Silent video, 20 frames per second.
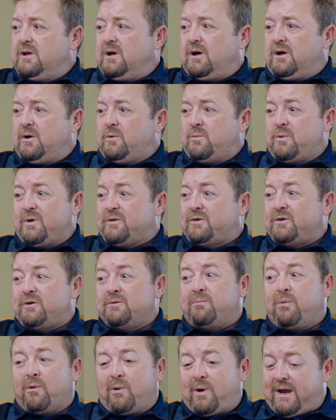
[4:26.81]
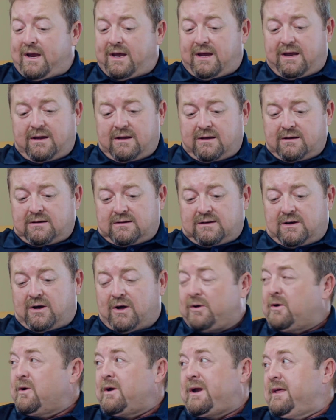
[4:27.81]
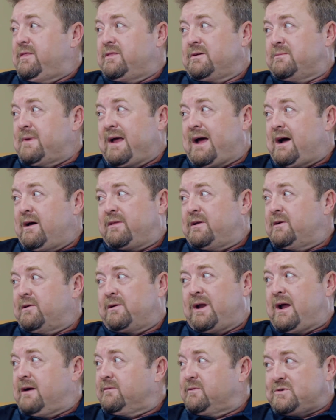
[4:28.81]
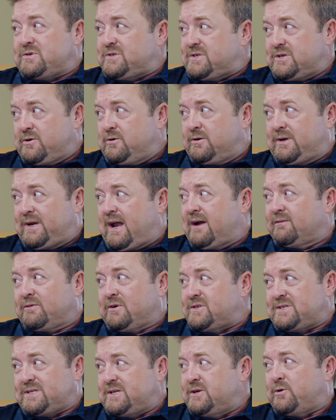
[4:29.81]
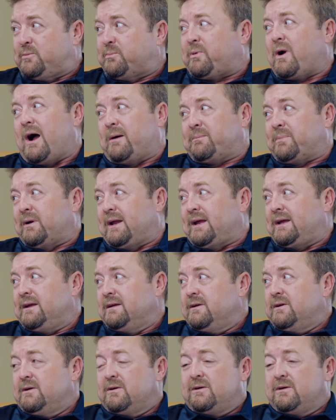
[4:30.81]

uh, with debris underneath them now that are never seal, never sealed properly.